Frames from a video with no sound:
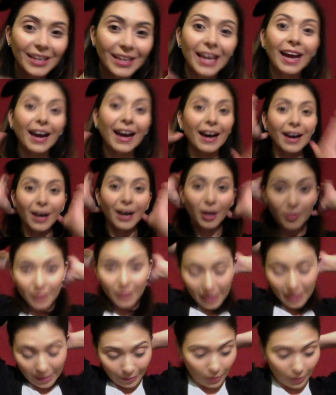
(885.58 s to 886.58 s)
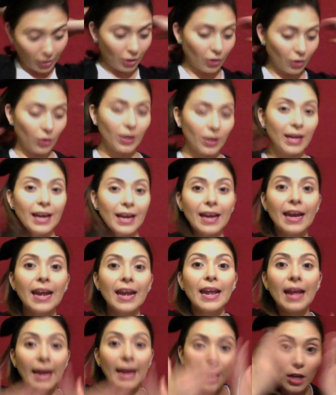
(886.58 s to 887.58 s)
I'm gonna go ahead
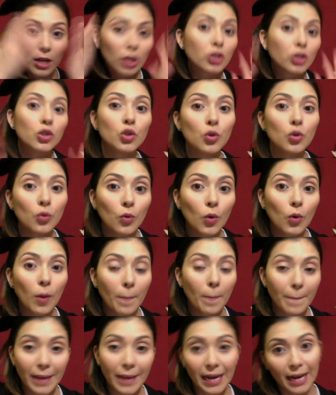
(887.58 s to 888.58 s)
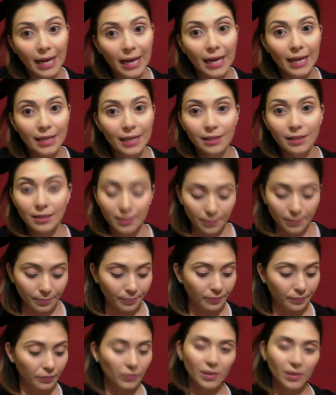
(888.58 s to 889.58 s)
and do my eyes.
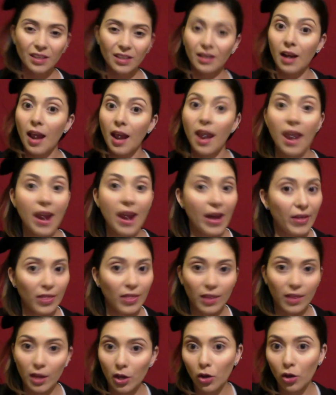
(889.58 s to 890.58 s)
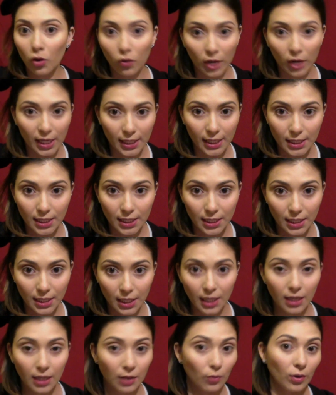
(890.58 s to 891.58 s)
Nothing crazy.
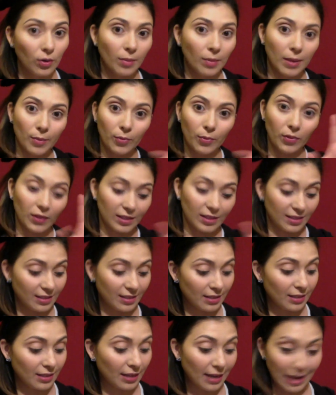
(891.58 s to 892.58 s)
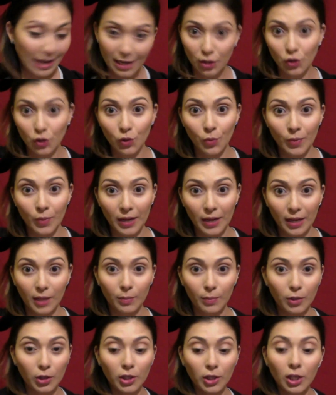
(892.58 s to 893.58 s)
Remember, this is a natural makeup
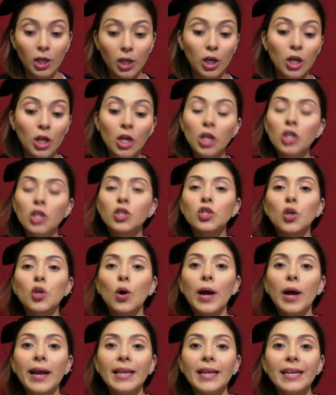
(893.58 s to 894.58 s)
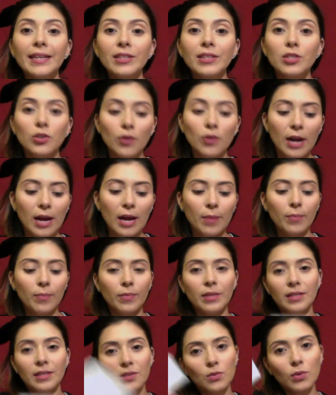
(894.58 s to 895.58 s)
look. So I like to grab,
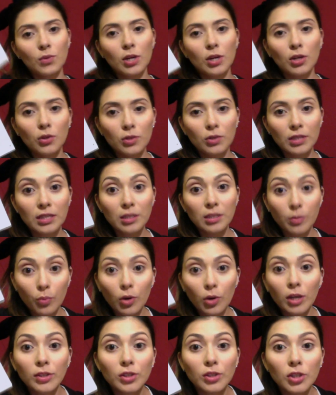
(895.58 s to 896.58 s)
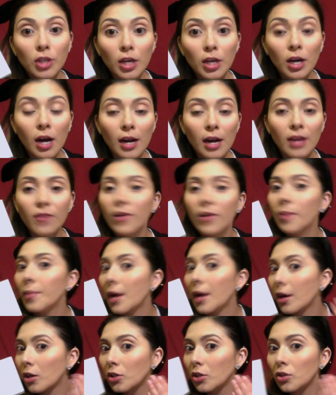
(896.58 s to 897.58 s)
this is what I use as a bronzer if I'm not
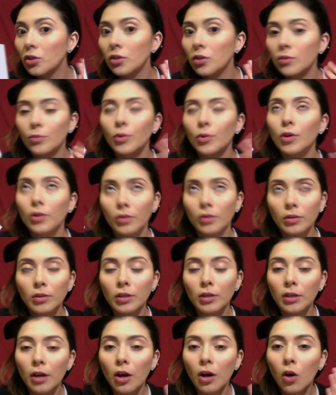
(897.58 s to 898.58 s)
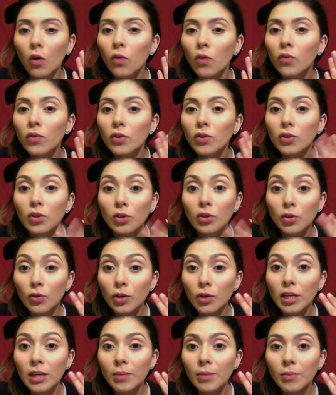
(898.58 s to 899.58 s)
gonna, well, over the
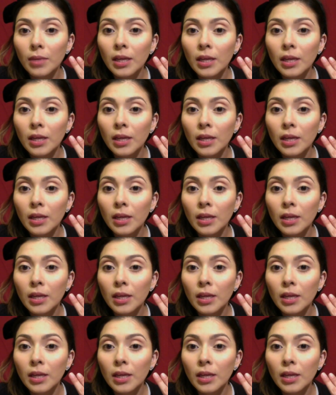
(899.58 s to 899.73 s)
cream.